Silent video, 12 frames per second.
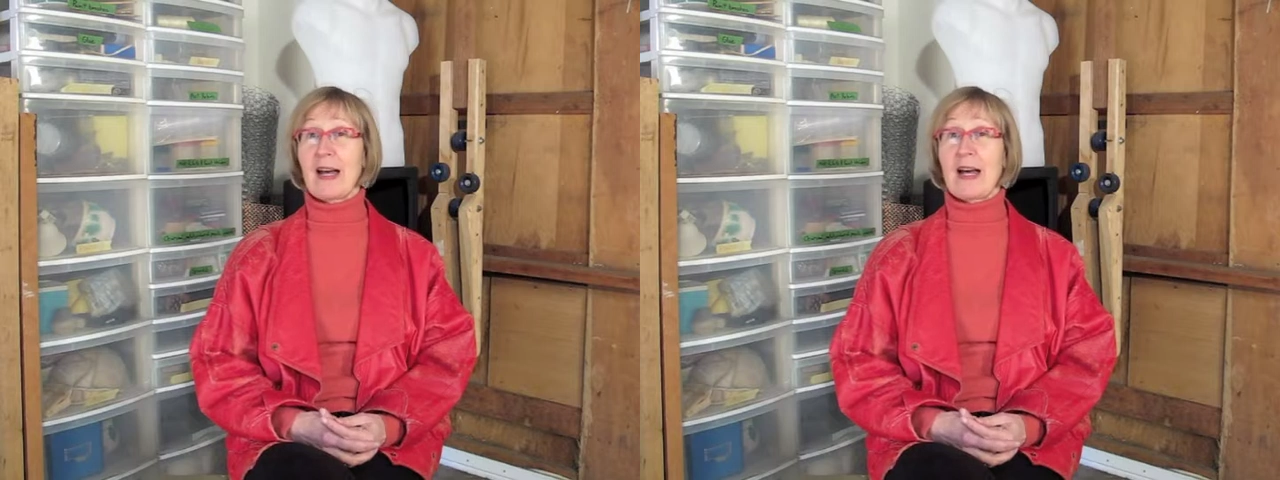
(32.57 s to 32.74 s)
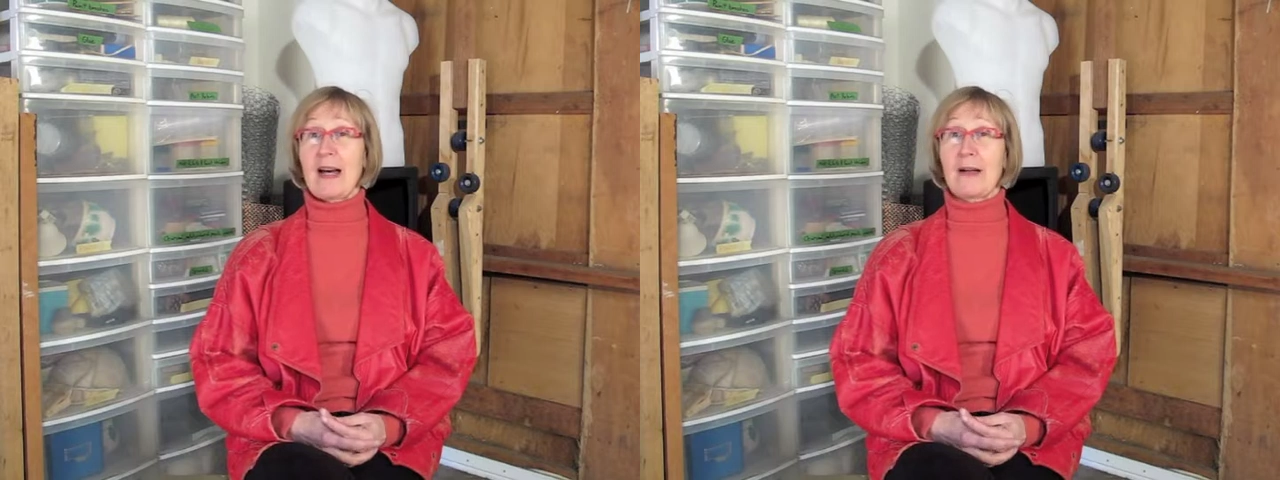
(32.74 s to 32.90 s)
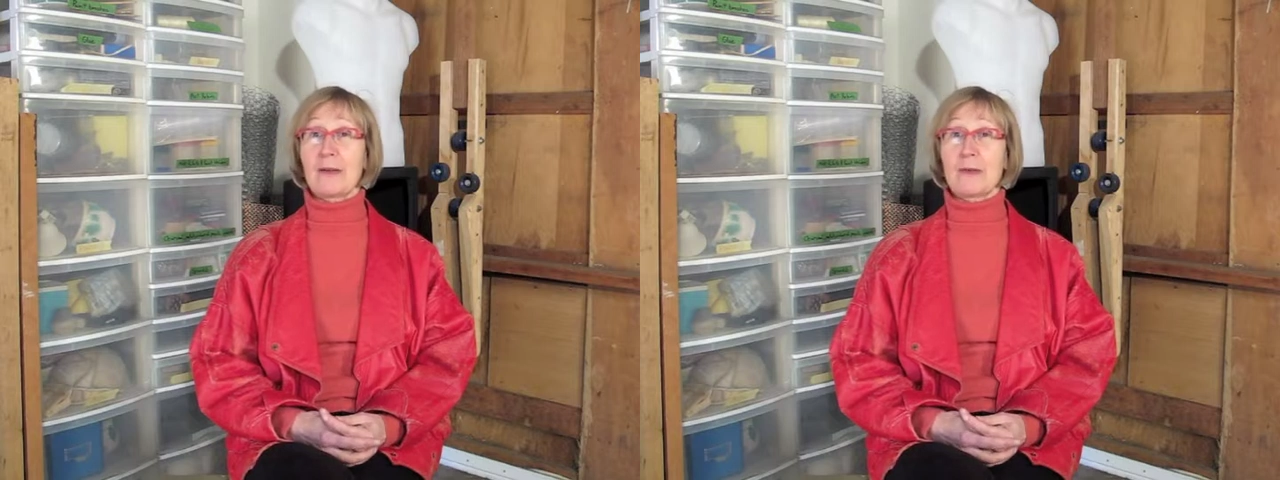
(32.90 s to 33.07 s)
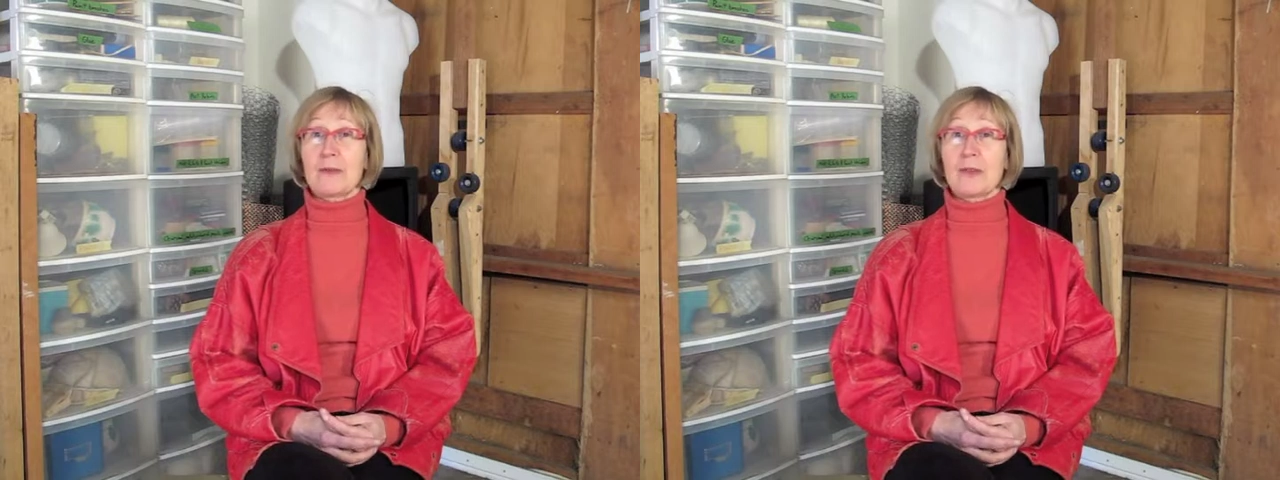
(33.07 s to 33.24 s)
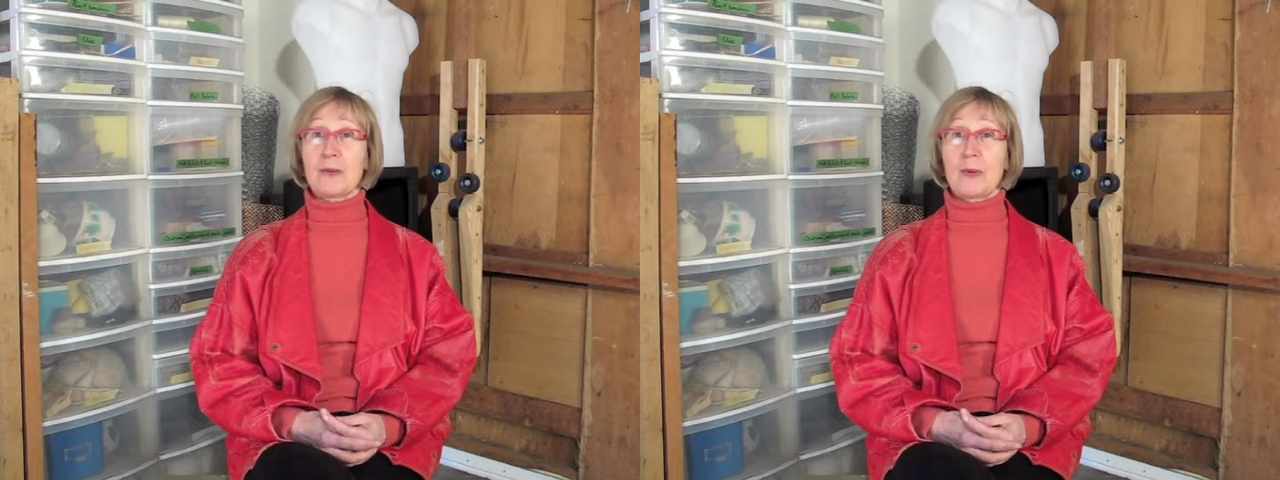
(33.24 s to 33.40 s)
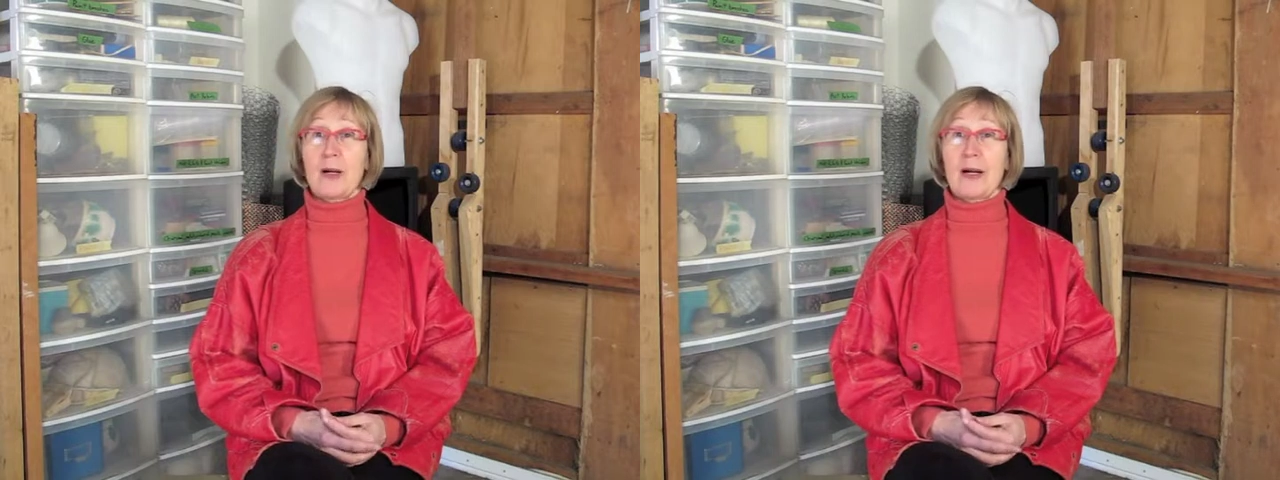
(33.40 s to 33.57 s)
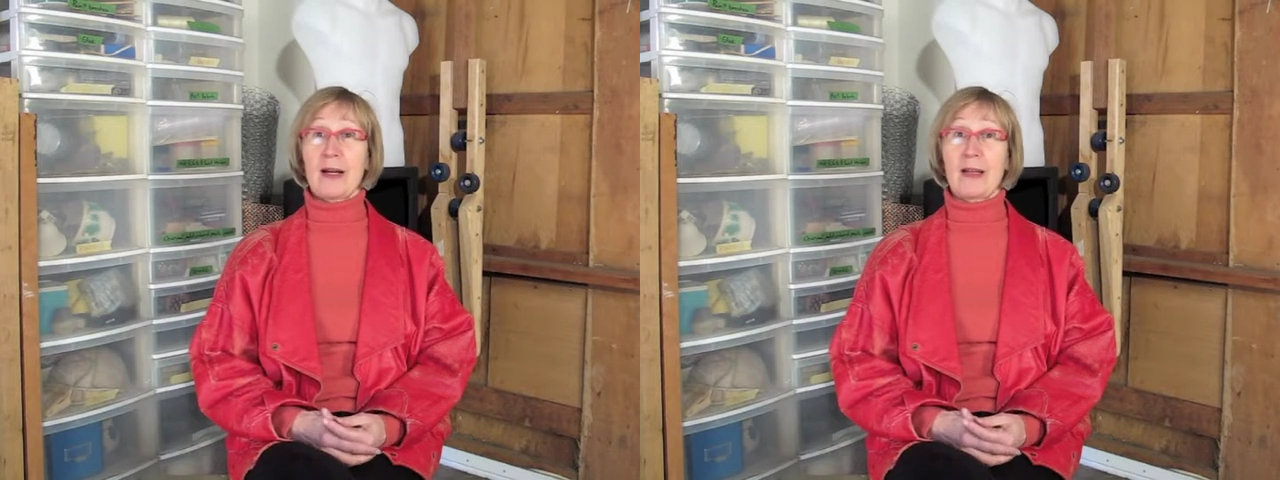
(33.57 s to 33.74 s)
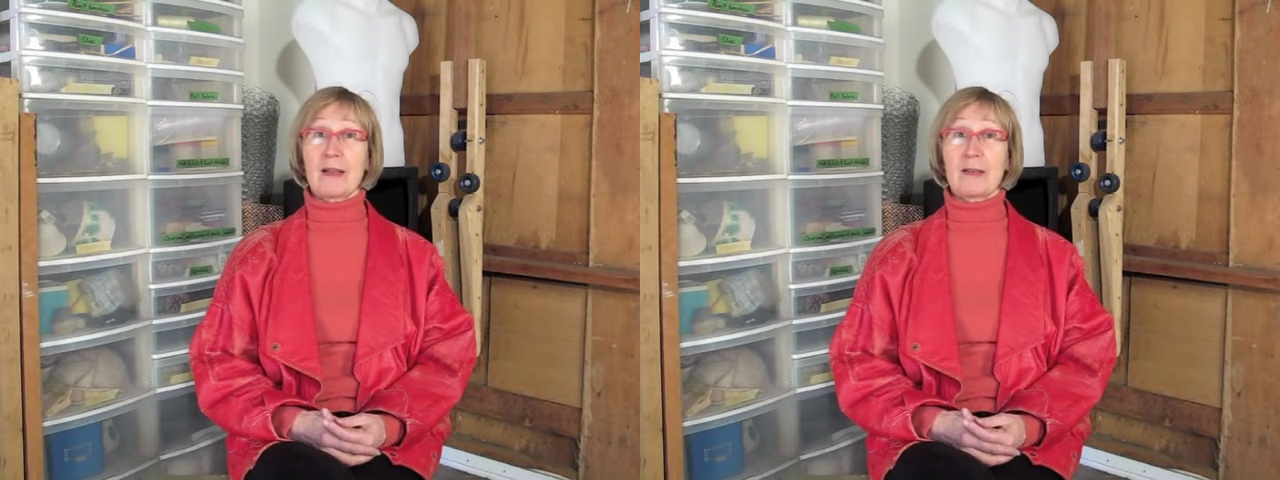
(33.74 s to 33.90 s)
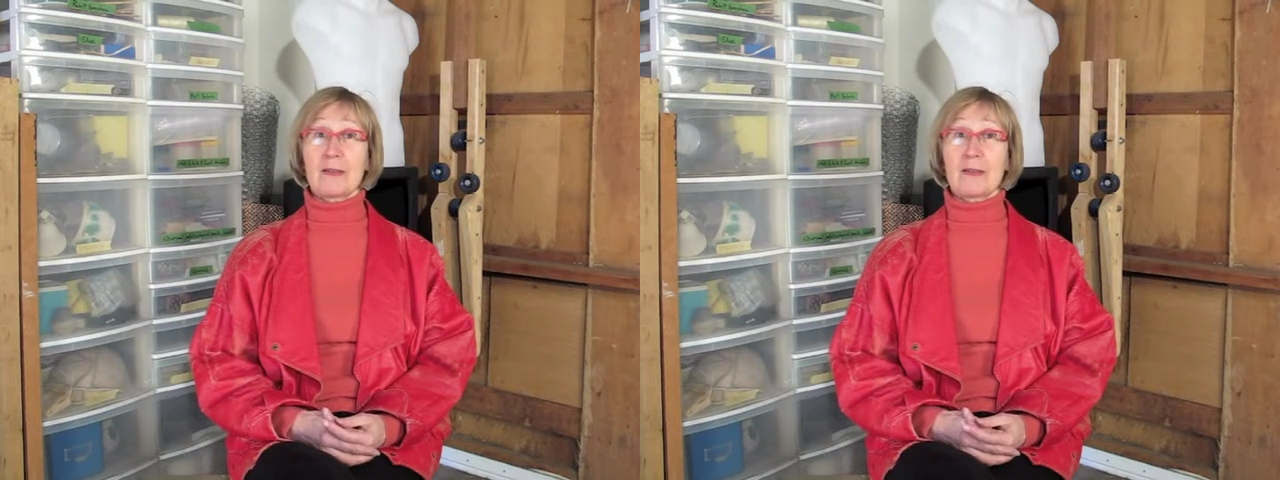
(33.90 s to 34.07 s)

how do I